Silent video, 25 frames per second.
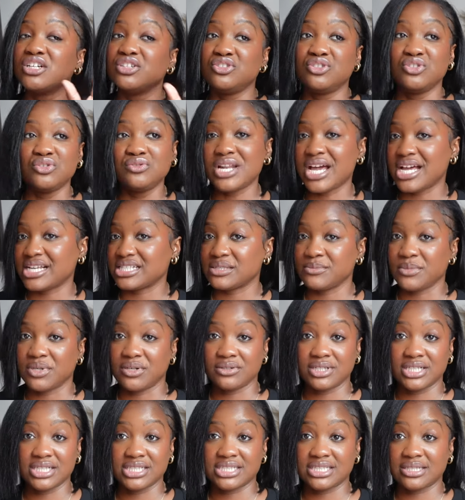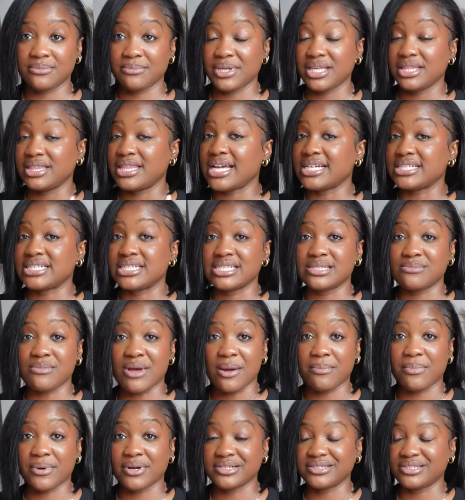do not smell good to me. That's just
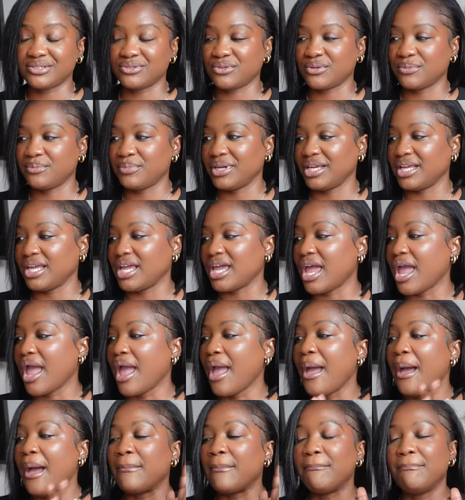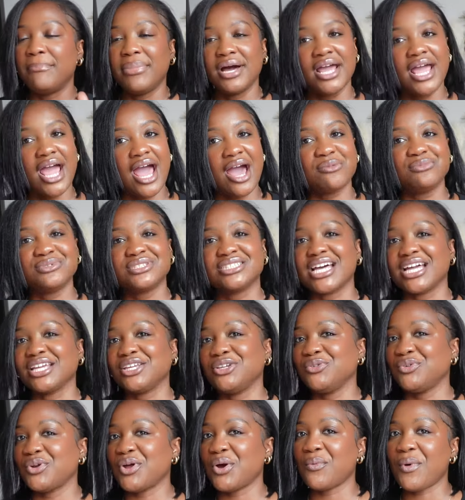my personal opinion. But I was
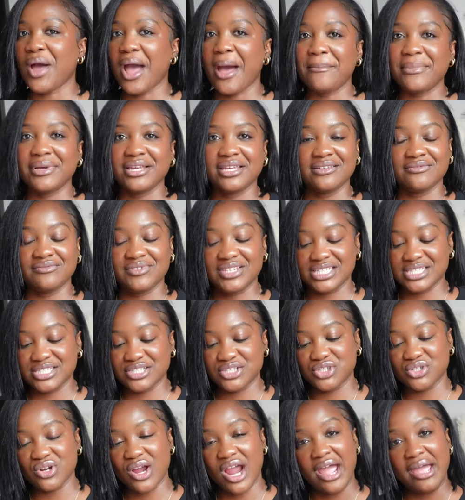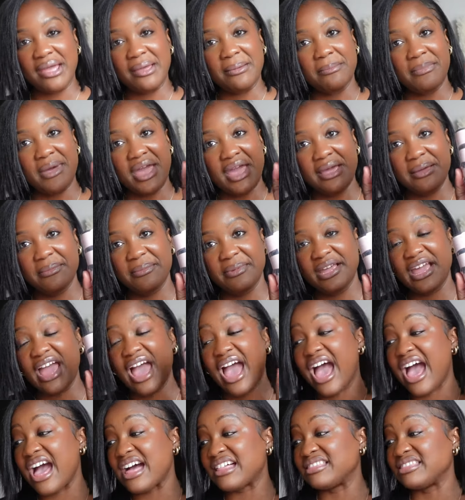like, you know what, I'm gonna give this a try. And baby,
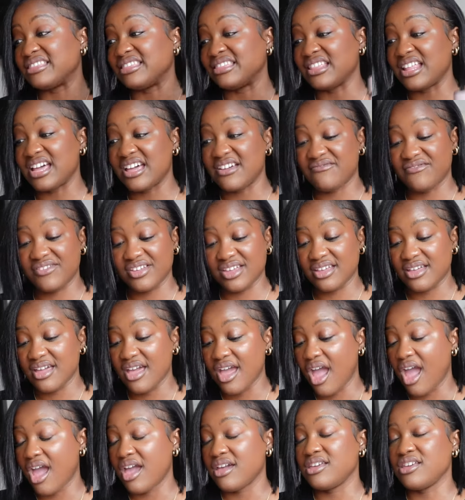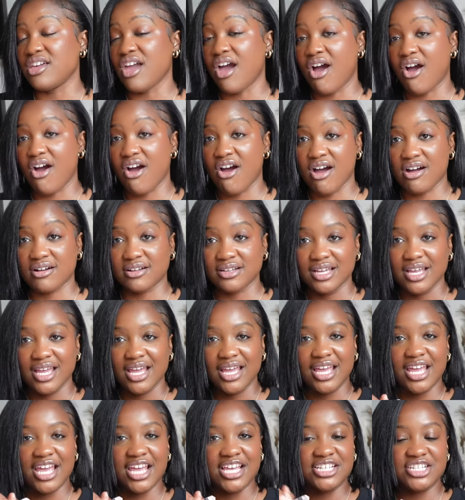I love it. Y'all,
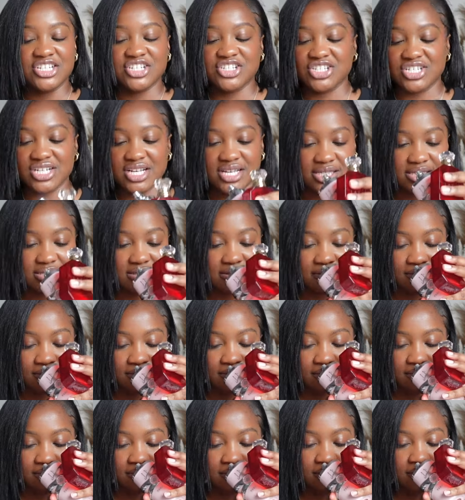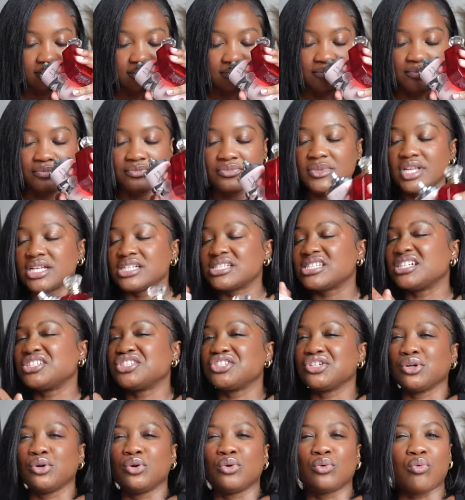it's just
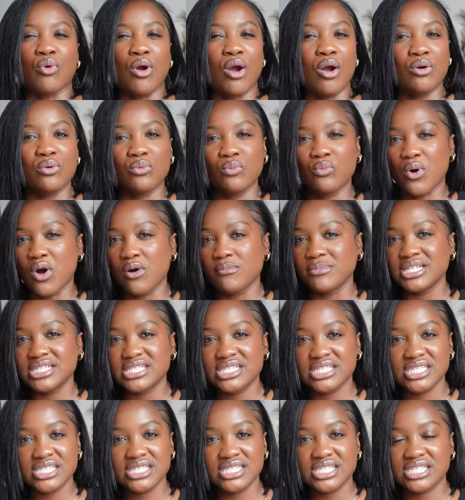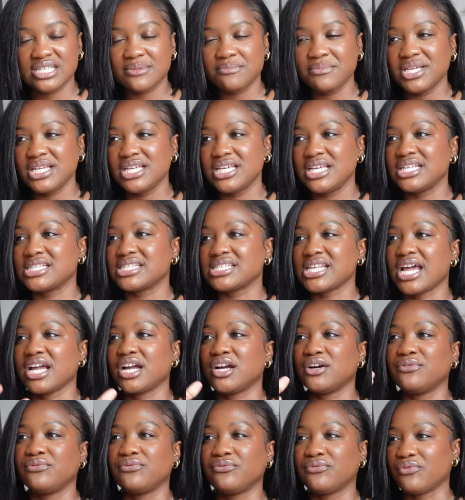such a grown woman scent to me. It's
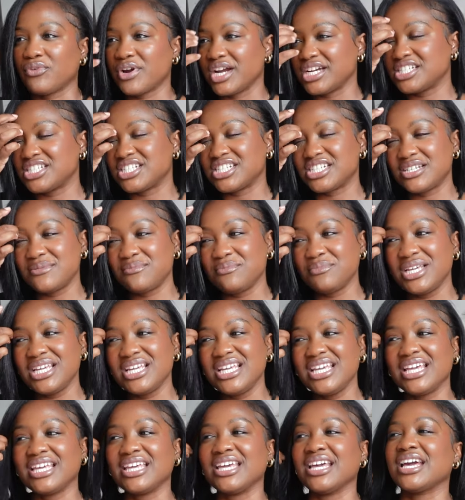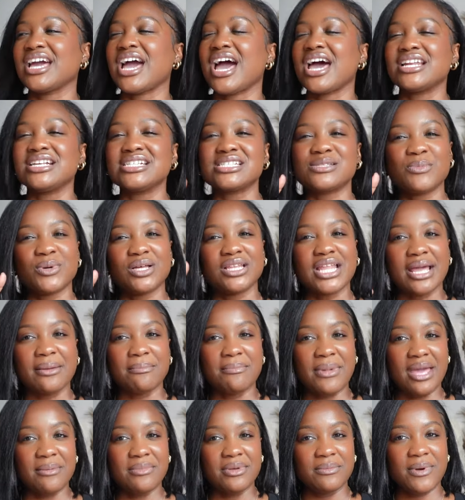like a fresh, to me, it can kind of smell like
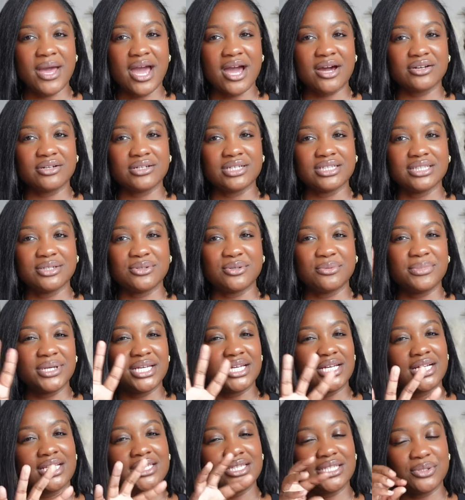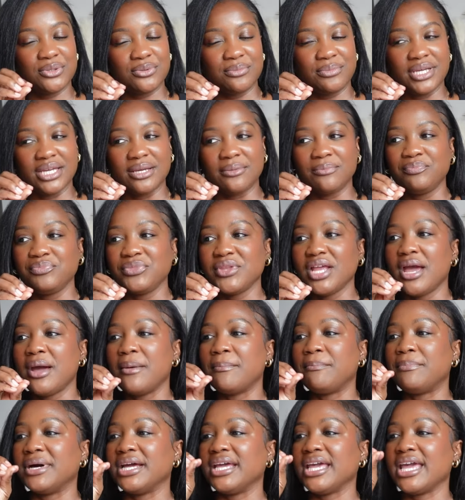baby powder a little bit,
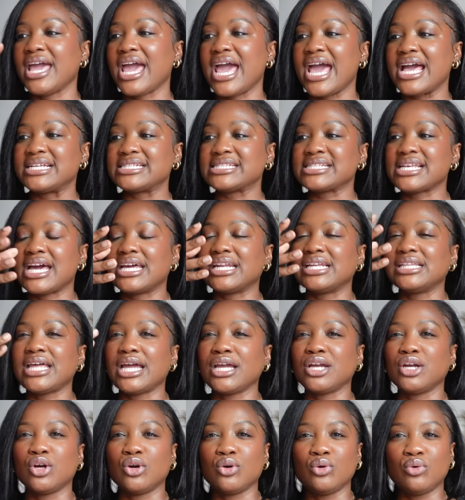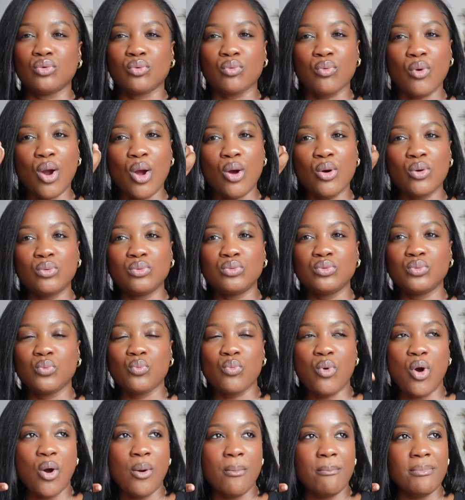but it has kind of like a grown
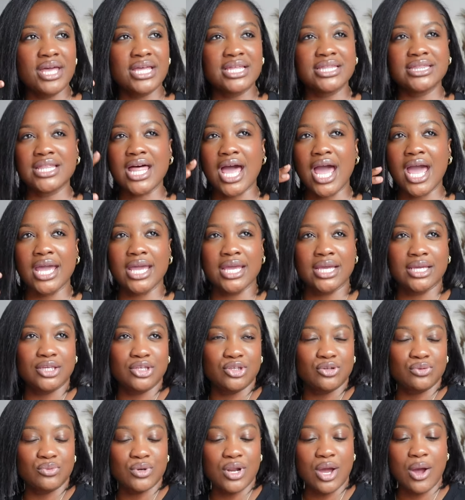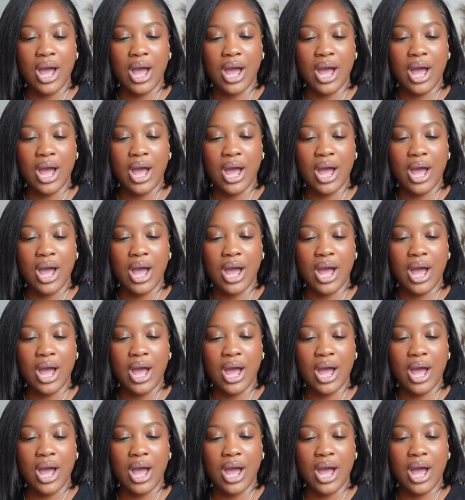woman, like, you know,